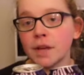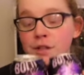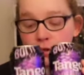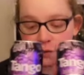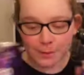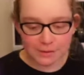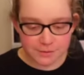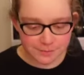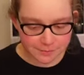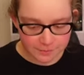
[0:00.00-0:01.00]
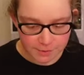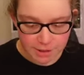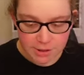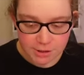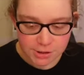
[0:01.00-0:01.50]
Two for a pound.
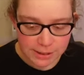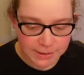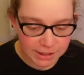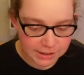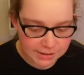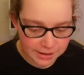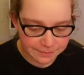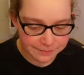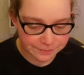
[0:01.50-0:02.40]
Jamie likes them.